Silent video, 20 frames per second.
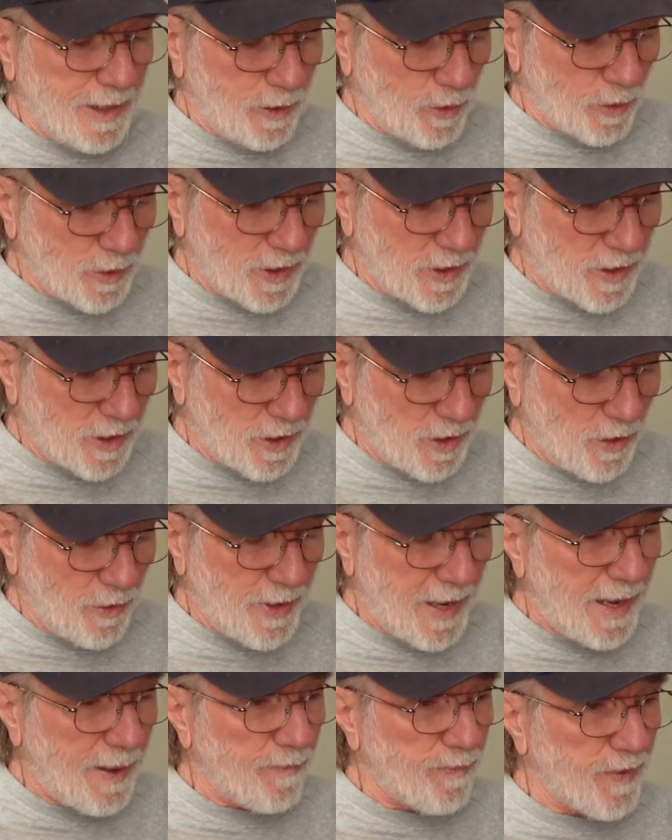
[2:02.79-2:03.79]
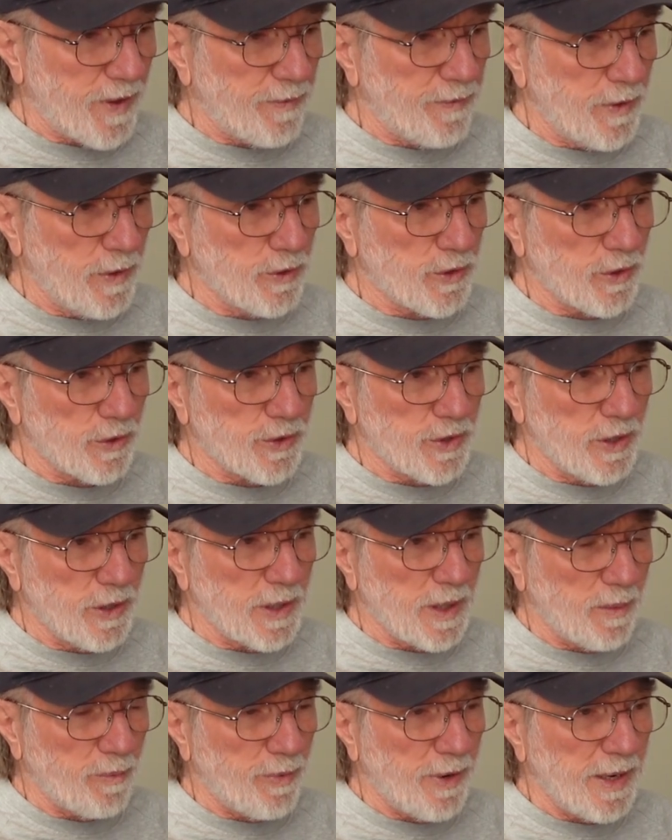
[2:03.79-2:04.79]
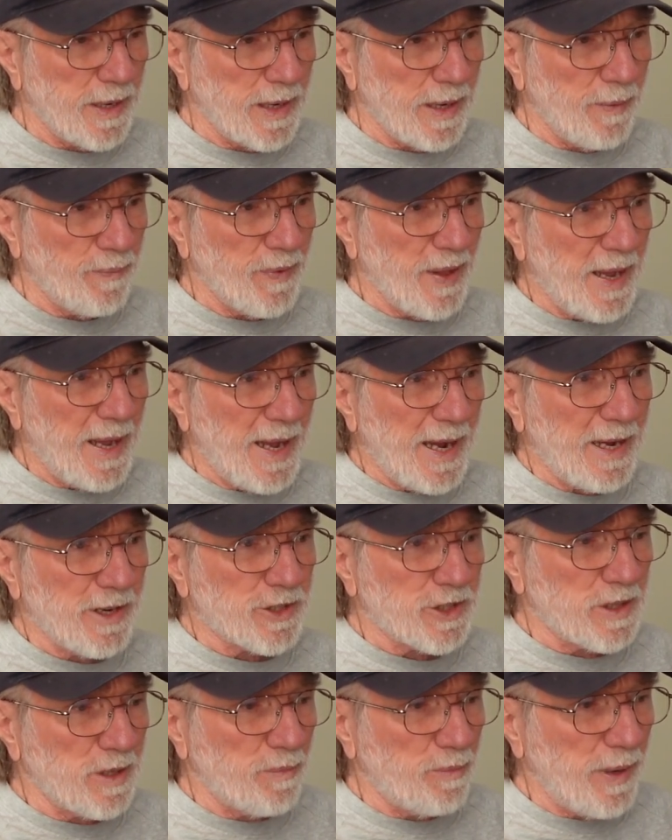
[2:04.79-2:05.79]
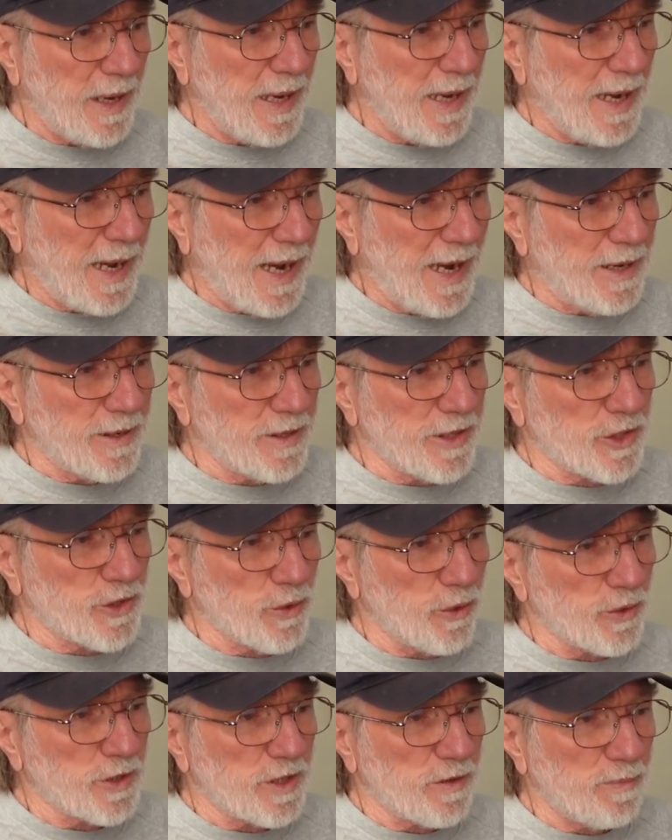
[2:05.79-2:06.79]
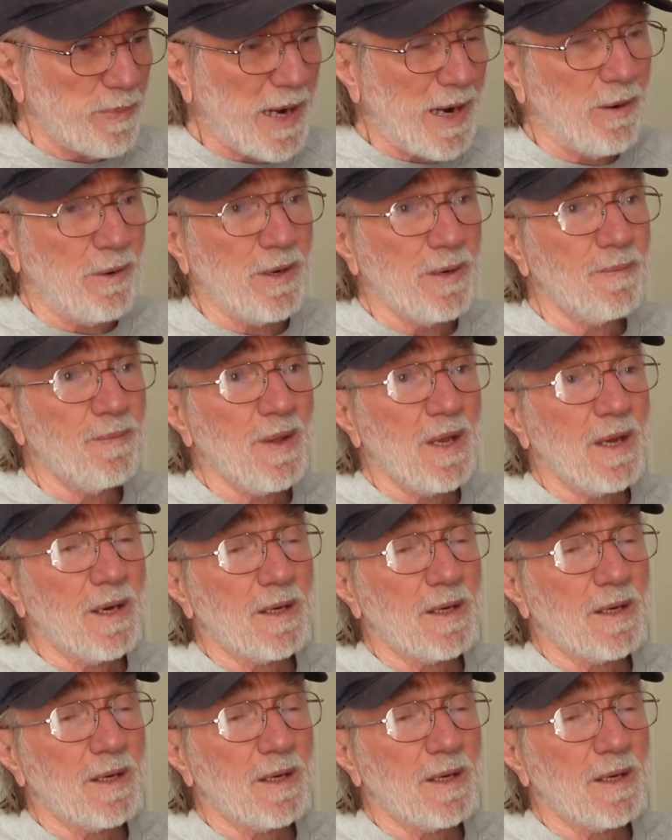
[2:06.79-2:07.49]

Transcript: in order to do that, the fuse or circuit breaker has to be at the source of power